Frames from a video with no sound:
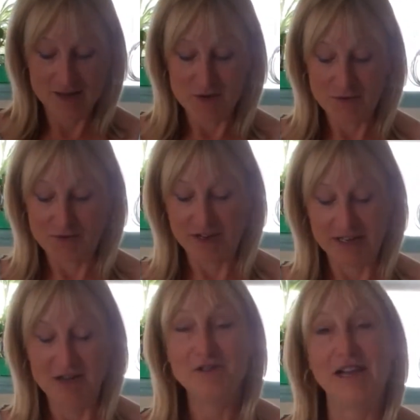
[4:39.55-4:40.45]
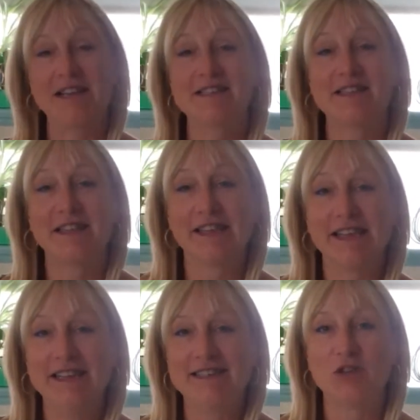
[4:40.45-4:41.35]
I'm offering no less than the
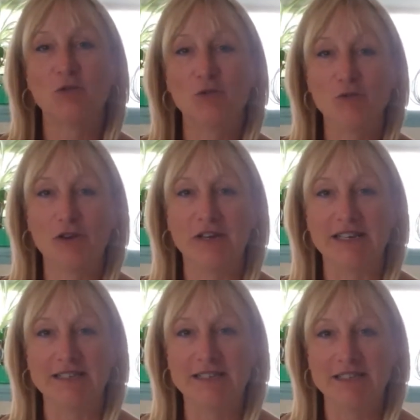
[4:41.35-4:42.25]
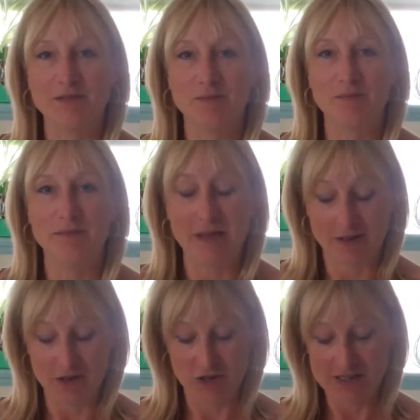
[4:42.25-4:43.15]
key to all knowledge,
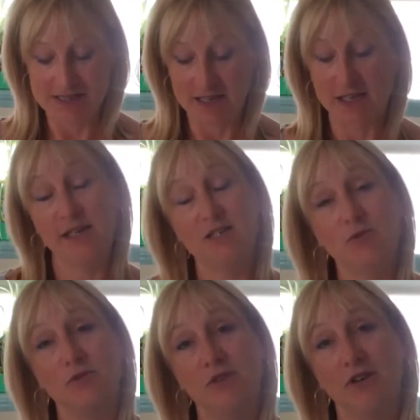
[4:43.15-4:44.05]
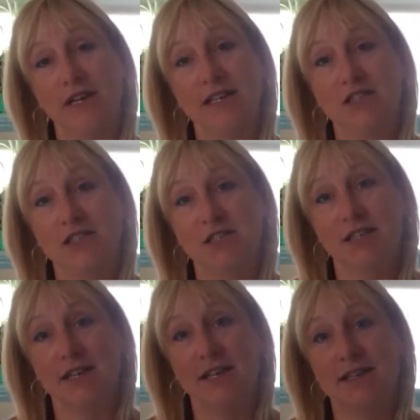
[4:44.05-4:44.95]
because the key to all knowledge
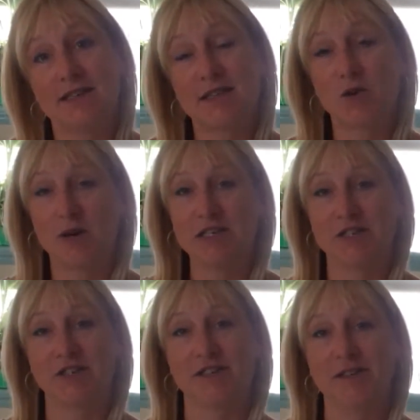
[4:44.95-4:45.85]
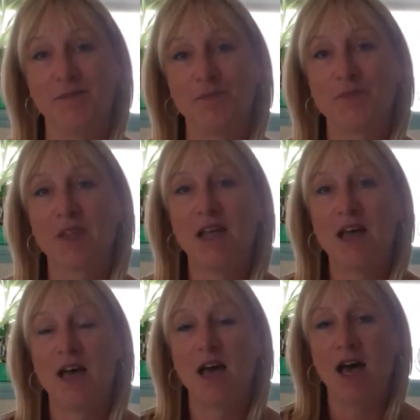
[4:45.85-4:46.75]
is the question.
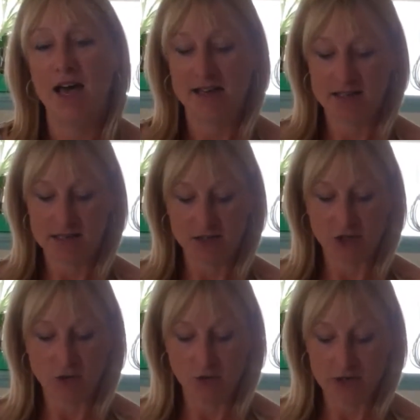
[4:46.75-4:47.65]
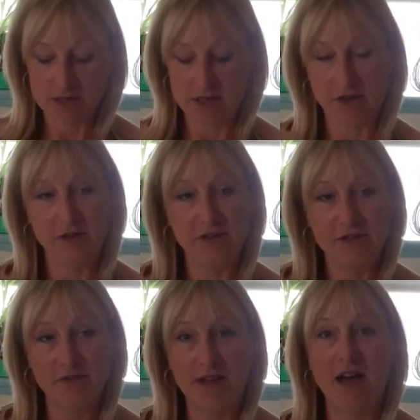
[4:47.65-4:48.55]
And it's such a cornerstone
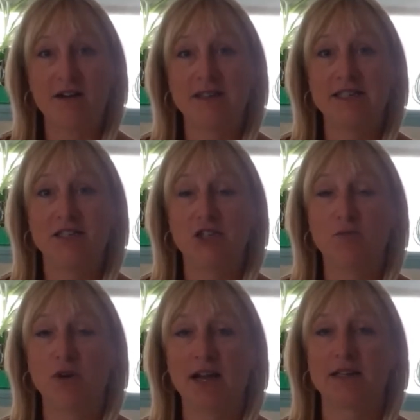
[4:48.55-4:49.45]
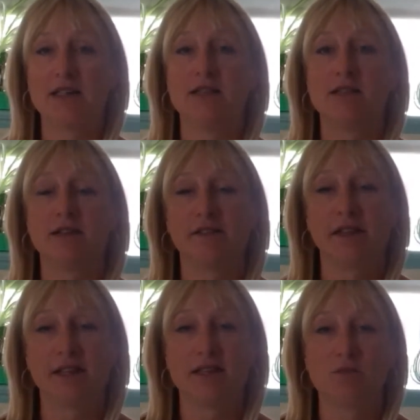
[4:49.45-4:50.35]
of our teaching practice that I
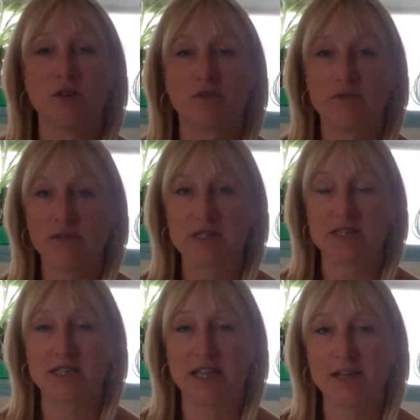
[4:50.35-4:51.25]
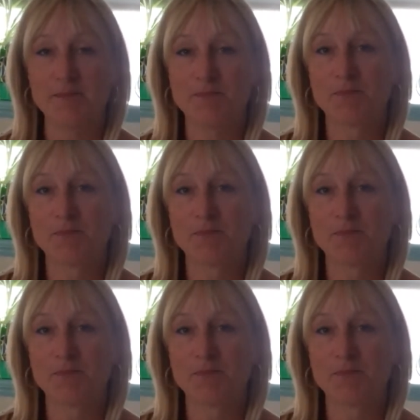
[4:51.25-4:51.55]
think it's worth revisiting.